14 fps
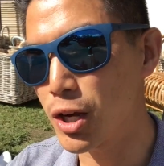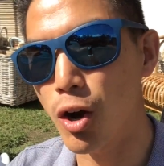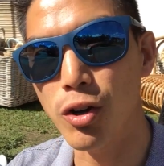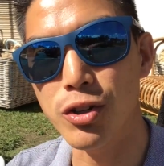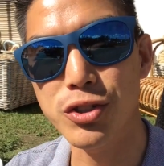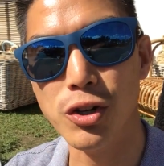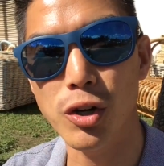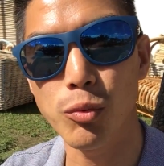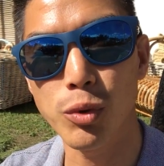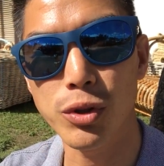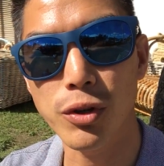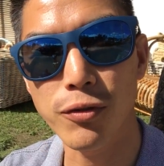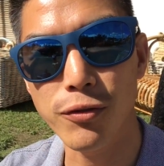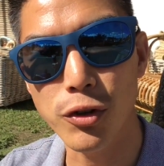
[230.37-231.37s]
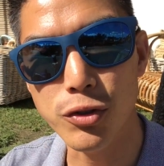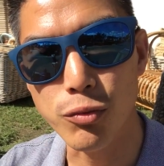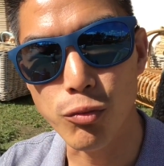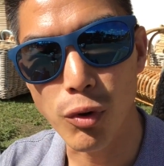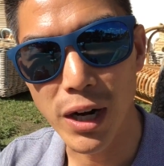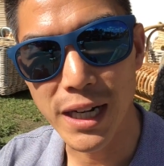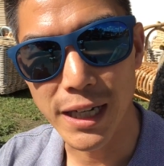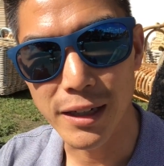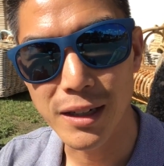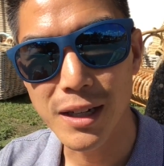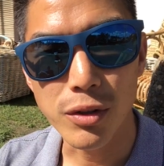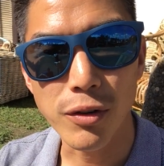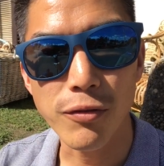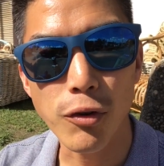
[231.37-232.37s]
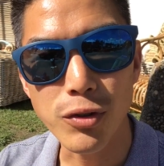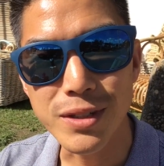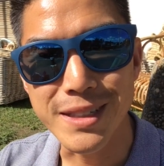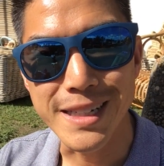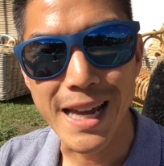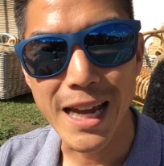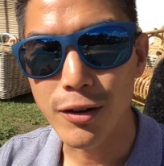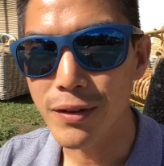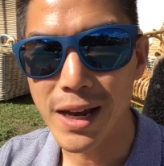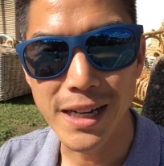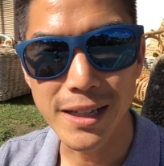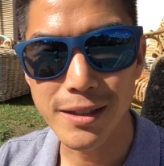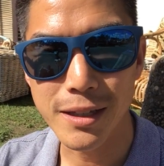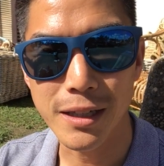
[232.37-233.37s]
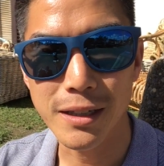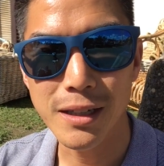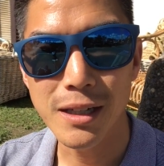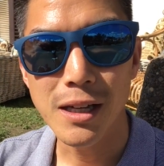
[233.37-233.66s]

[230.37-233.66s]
They all started with their first writing, their first day of anything.